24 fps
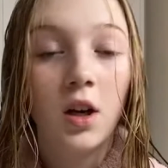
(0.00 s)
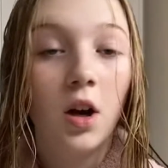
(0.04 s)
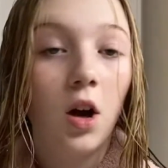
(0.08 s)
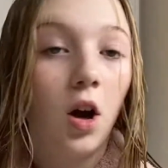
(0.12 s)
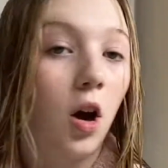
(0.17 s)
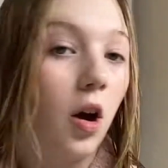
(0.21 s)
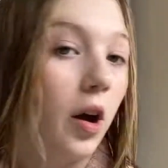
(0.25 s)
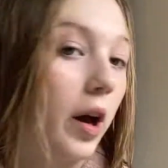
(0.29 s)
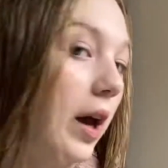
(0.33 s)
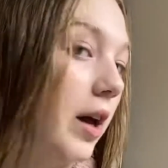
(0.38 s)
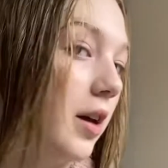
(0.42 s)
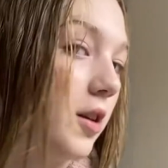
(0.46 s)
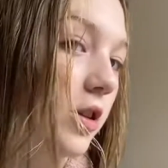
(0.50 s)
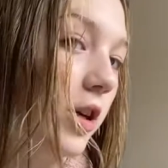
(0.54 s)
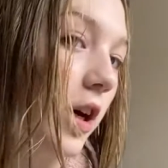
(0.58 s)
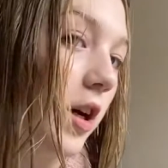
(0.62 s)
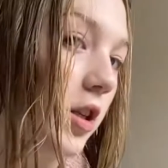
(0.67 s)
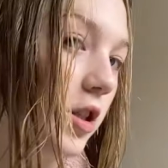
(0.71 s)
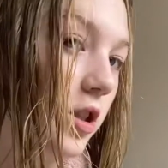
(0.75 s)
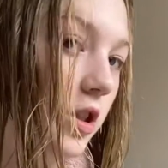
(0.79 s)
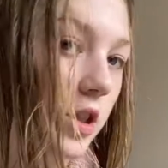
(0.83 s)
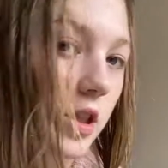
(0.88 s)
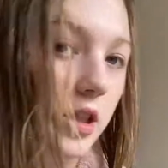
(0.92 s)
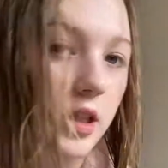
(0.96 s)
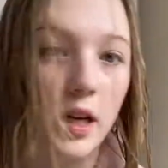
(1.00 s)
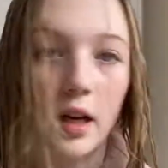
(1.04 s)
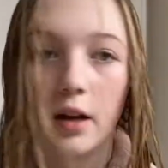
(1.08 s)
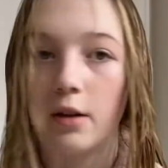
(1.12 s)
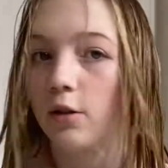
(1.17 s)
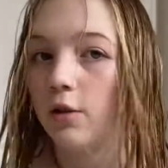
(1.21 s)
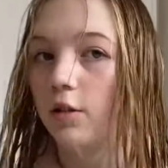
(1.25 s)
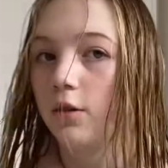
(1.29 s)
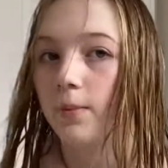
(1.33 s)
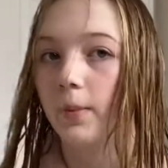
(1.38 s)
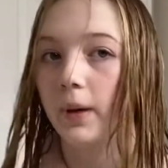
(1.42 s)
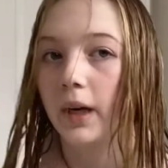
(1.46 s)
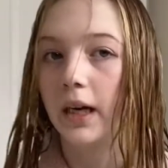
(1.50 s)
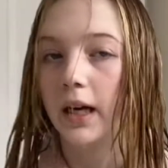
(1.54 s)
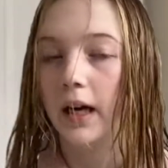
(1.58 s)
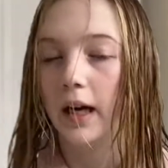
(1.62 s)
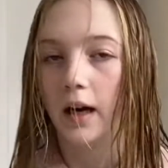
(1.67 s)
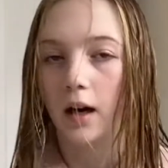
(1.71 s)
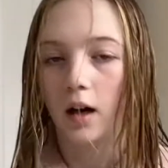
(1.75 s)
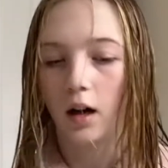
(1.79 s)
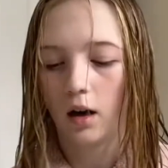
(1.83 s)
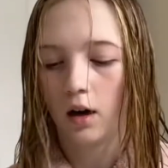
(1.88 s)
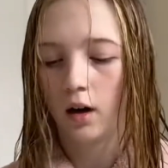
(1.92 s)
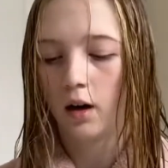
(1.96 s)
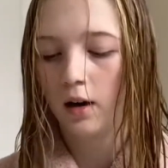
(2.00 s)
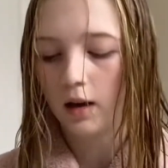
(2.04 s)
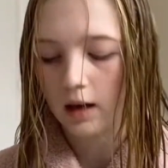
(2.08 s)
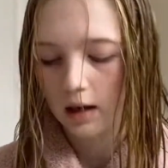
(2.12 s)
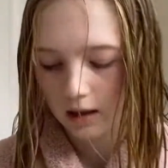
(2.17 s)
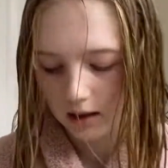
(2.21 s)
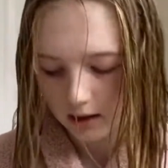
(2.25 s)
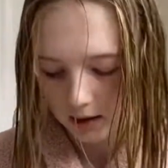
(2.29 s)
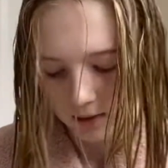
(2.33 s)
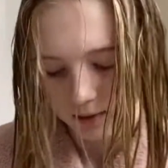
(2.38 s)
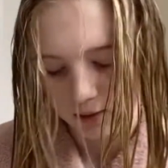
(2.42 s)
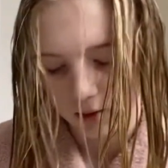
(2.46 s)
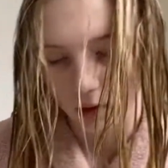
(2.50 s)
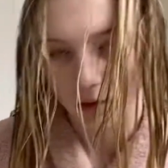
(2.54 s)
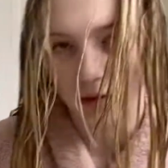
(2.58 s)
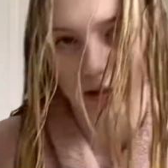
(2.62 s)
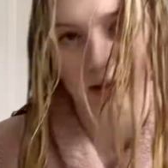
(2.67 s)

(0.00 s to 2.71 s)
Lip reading: Okay, so I just detangled my hair. The floor is